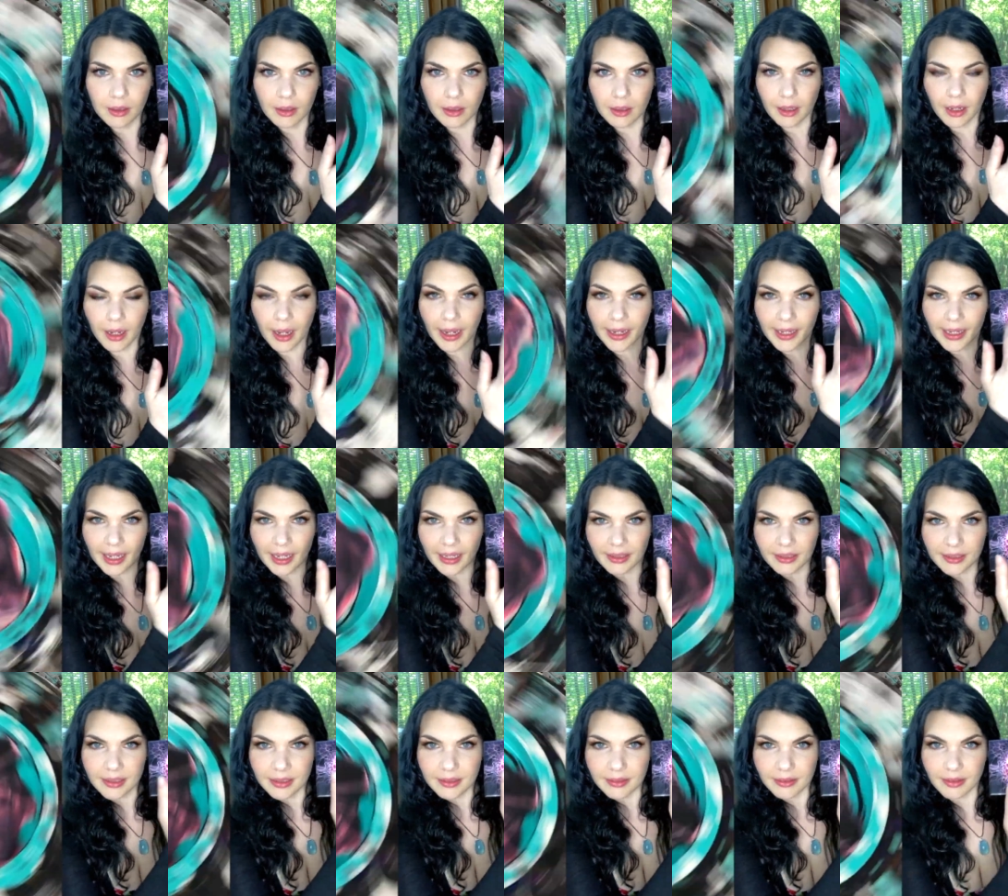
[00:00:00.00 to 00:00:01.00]
I get
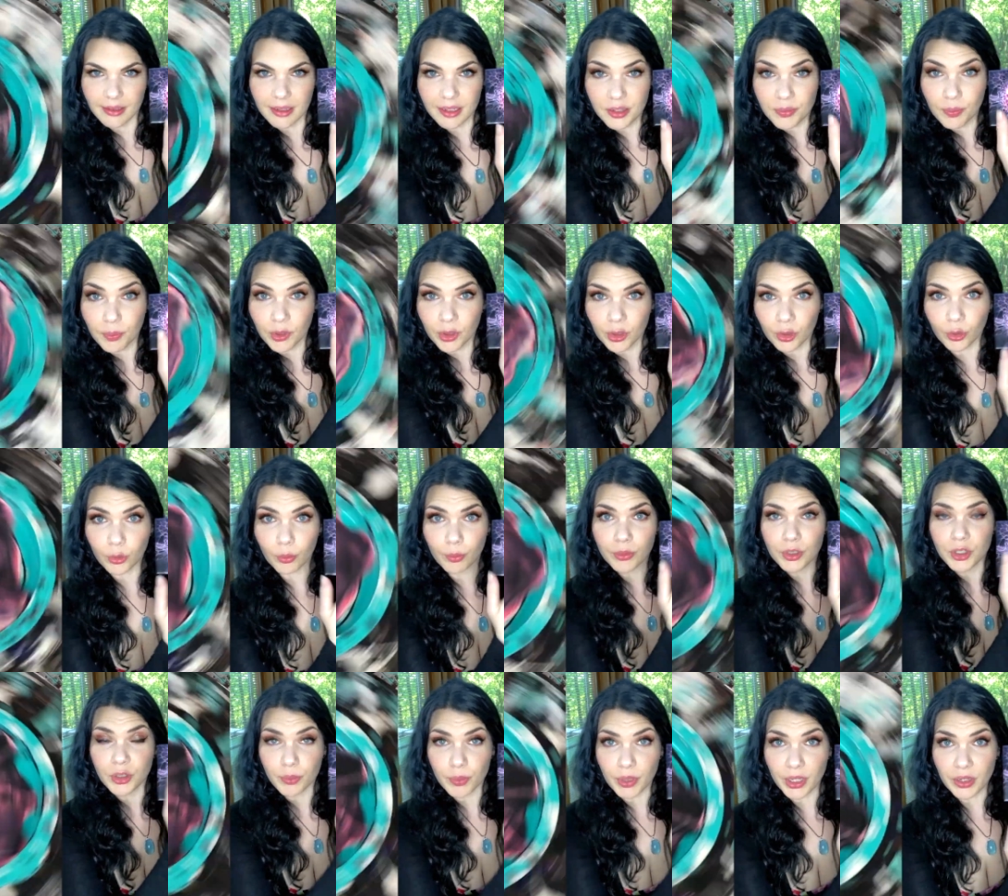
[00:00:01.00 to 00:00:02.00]
this bloom to
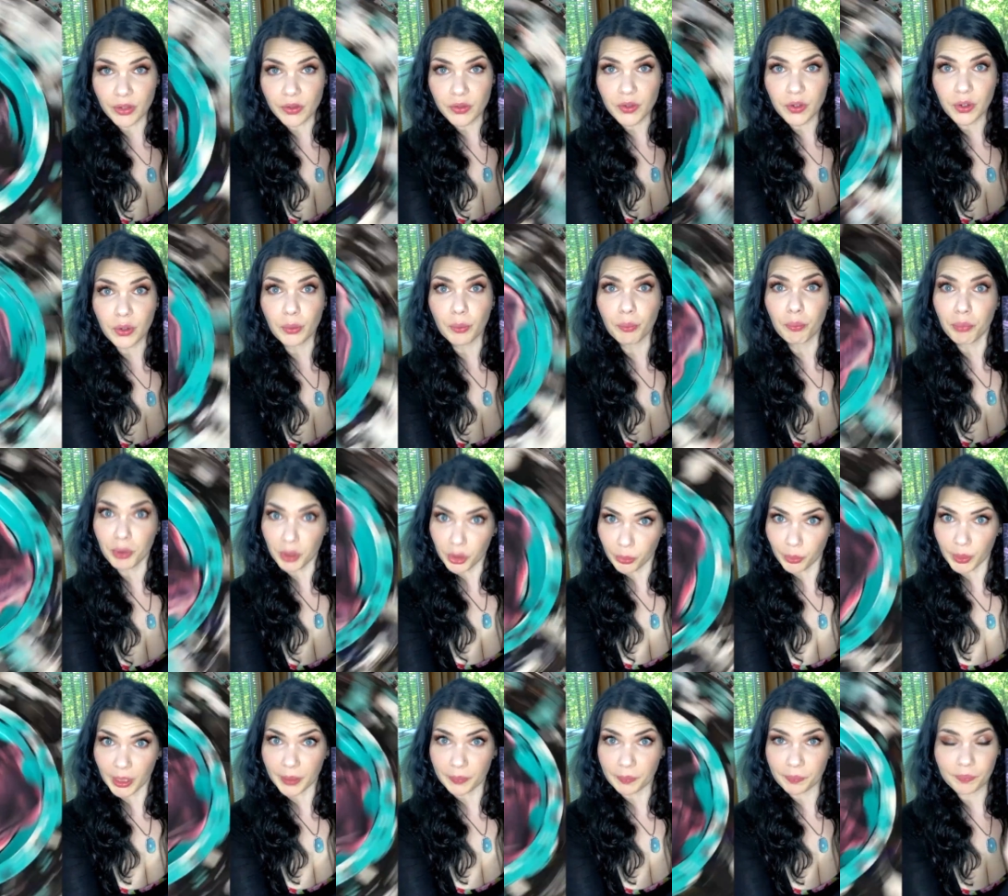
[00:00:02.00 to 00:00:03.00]
be so
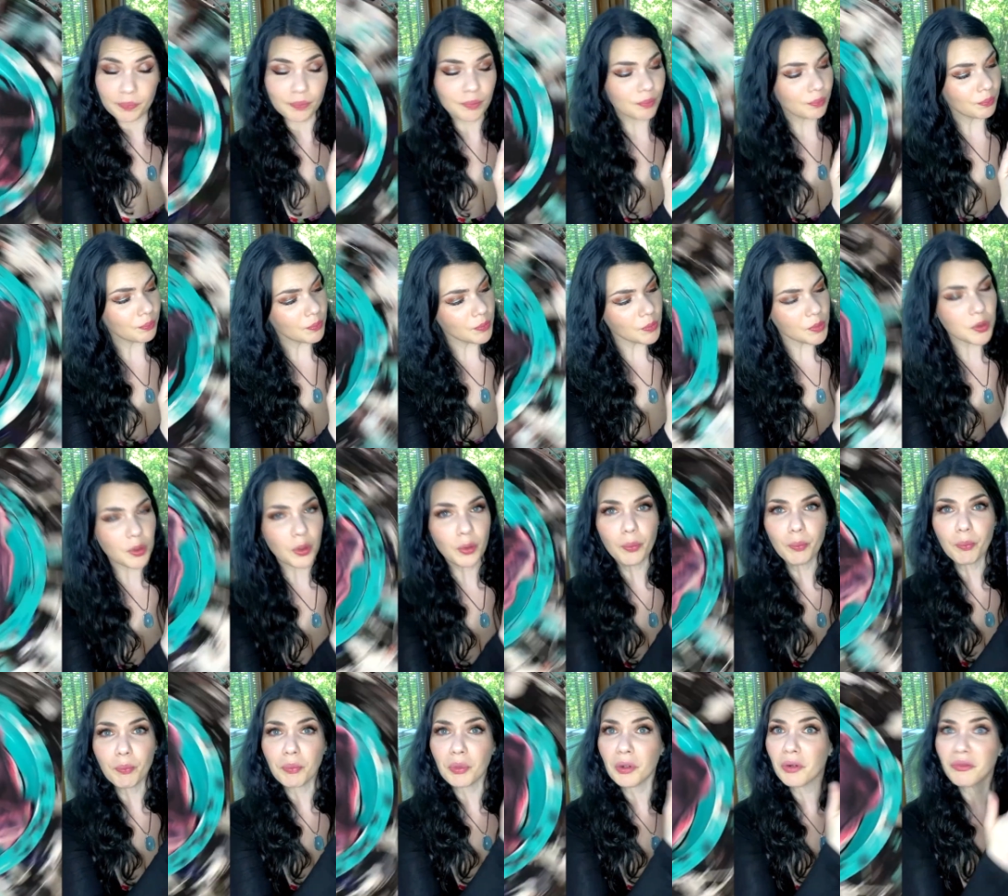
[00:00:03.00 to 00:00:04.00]
bloomy? So
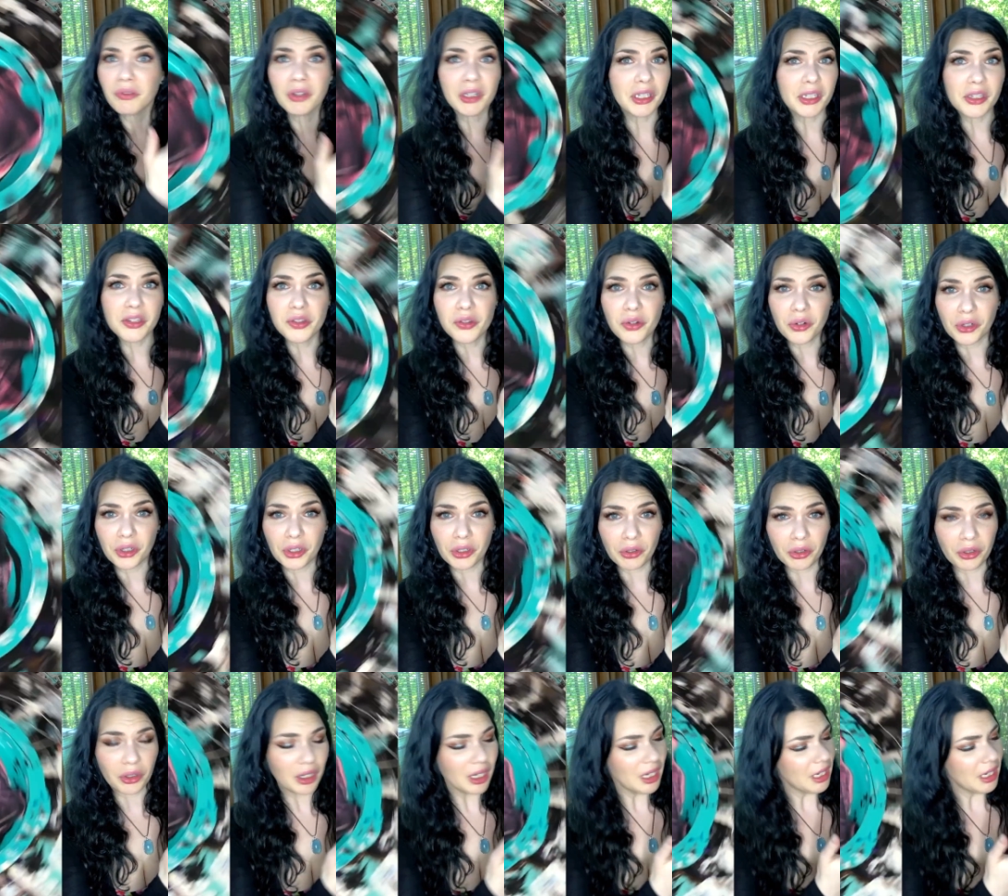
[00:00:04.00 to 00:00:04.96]
perfectly circular.